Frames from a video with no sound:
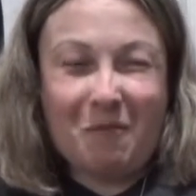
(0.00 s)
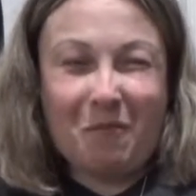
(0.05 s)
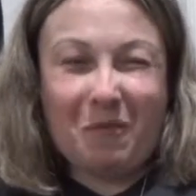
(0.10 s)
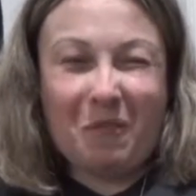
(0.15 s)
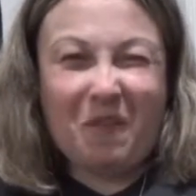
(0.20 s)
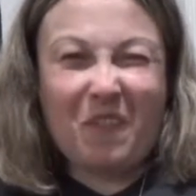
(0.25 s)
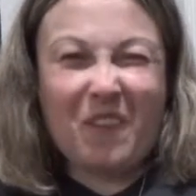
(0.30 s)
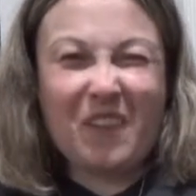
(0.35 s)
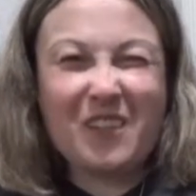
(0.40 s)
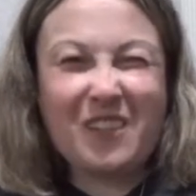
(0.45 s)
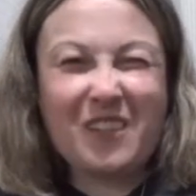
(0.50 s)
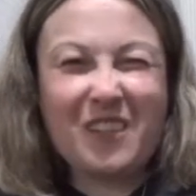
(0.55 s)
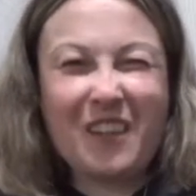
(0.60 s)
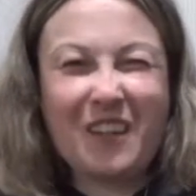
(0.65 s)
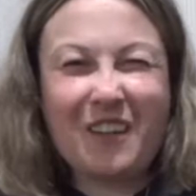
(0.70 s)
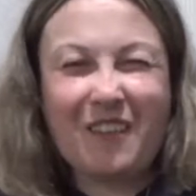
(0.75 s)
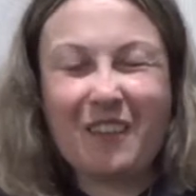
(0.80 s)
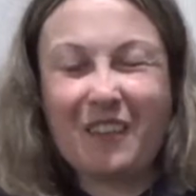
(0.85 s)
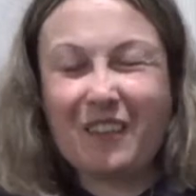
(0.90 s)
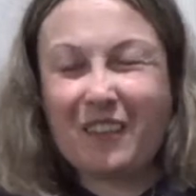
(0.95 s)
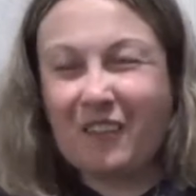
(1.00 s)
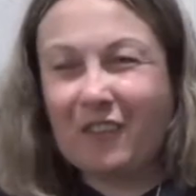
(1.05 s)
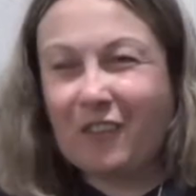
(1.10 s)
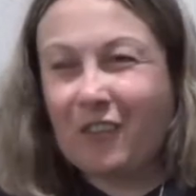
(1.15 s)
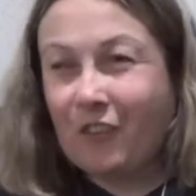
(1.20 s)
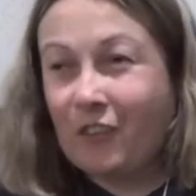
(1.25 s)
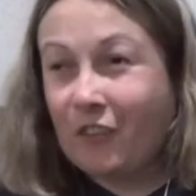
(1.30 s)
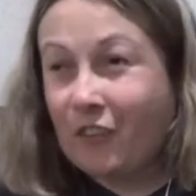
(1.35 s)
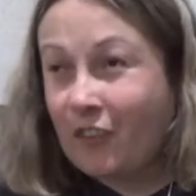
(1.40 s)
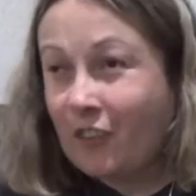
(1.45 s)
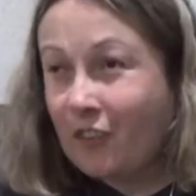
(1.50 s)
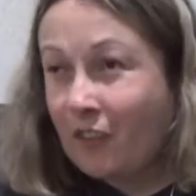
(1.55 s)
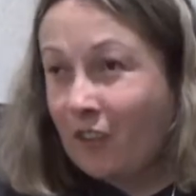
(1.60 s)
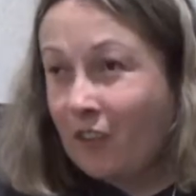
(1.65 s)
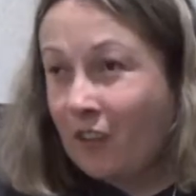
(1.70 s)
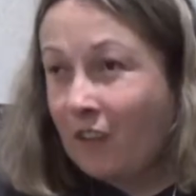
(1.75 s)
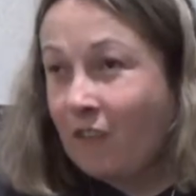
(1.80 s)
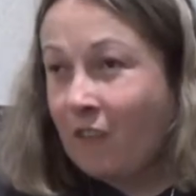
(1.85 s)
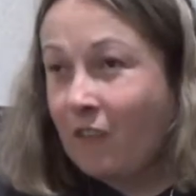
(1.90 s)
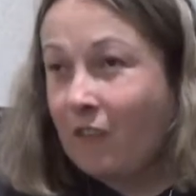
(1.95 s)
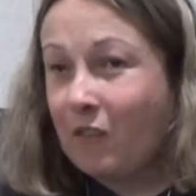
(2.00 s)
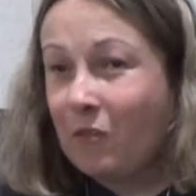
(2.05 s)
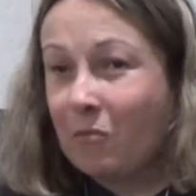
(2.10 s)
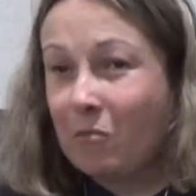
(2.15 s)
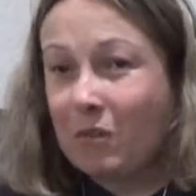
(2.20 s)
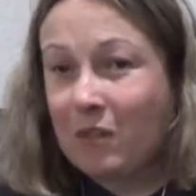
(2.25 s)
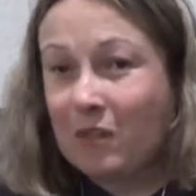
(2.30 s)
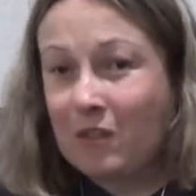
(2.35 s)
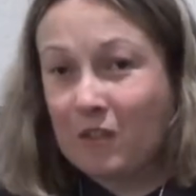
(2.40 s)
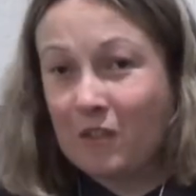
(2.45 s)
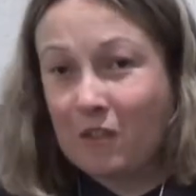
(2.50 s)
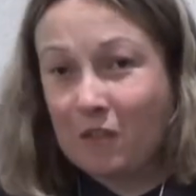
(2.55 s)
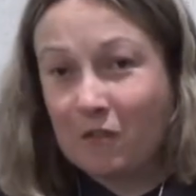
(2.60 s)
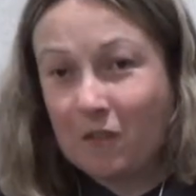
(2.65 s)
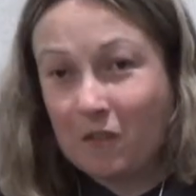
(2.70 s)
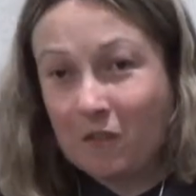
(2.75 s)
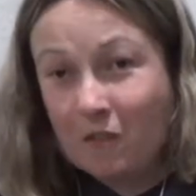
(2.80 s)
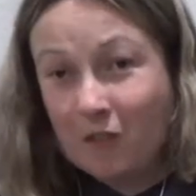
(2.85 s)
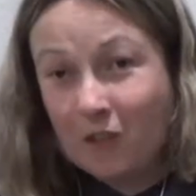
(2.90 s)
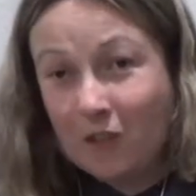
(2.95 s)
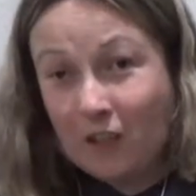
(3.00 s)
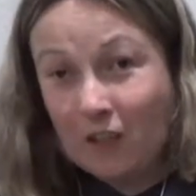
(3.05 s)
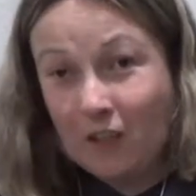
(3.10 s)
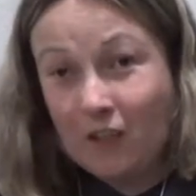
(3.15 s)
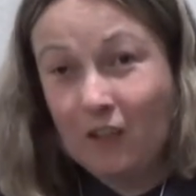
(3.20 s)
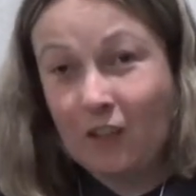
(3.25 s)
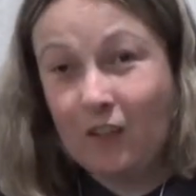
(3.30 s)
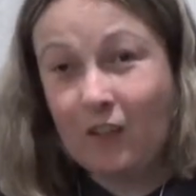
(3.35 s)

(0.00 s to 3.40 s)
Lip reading: But imagine having them all the time, it would be so annoying.